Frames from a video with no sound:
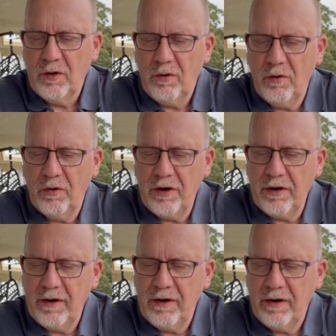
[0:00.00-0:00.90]

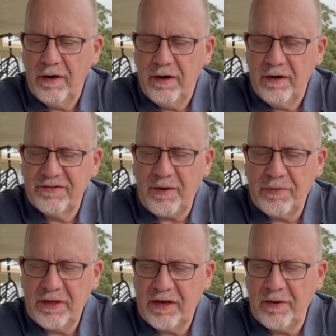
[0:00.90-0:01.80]
or
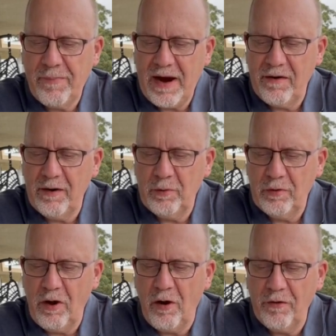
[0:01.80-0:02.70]
something
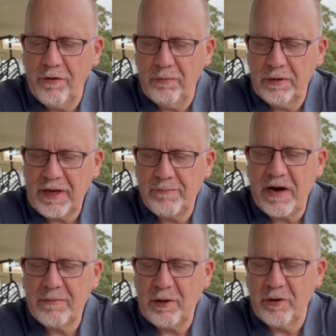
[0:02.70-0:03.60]
comparably
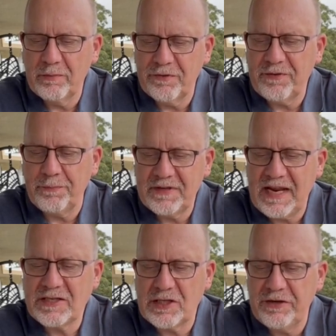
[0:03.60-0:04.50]
horrible
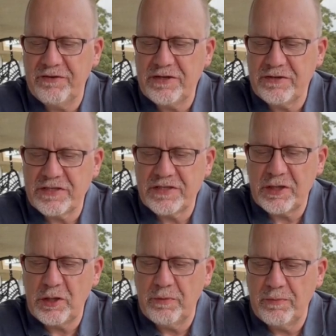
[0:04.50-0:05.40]
substantially reduces the
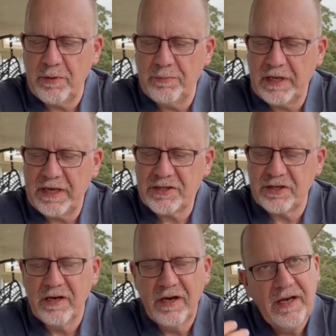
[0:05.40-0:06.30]
human
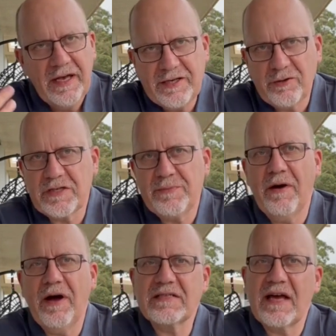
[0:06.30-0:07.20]
population. He talks
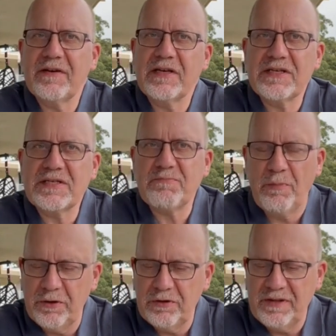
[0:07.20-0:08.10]
about us having
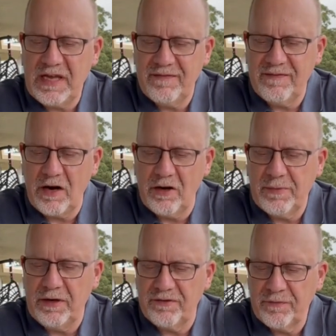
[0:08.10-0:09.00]
despoiled the
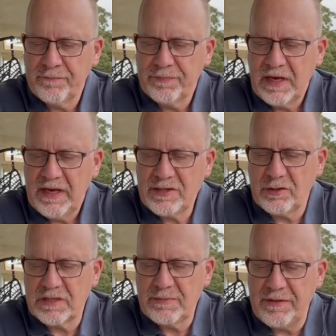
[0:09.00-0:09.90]
environment. He
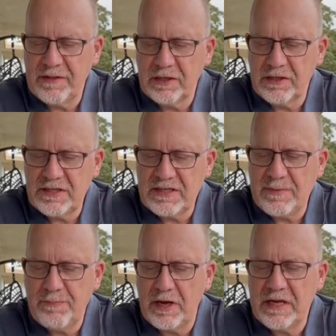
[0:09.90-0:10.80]
talks about the
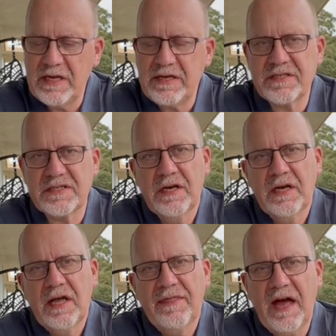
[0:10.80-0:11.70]
deep unease
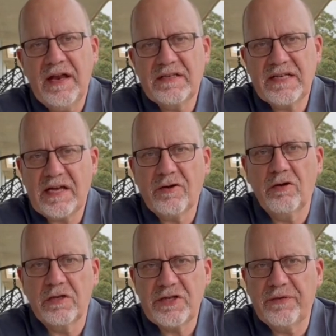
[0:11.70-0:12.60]
that
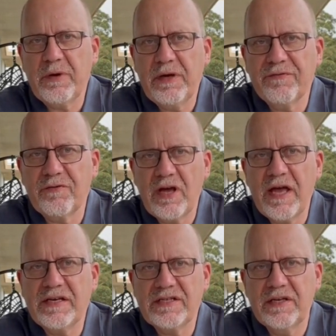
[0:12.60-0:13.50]
technology we have
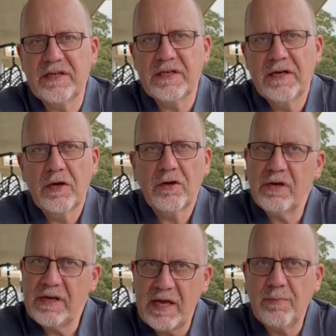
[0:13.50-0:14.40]
created
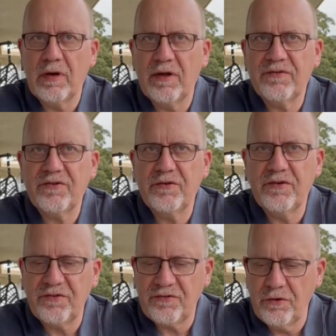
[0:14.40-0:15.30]
could enable us to
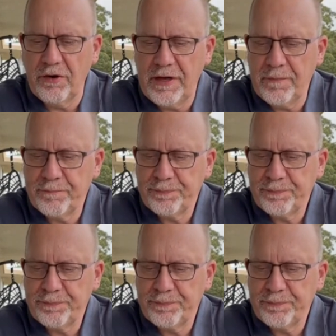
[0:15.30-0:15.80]
destroy.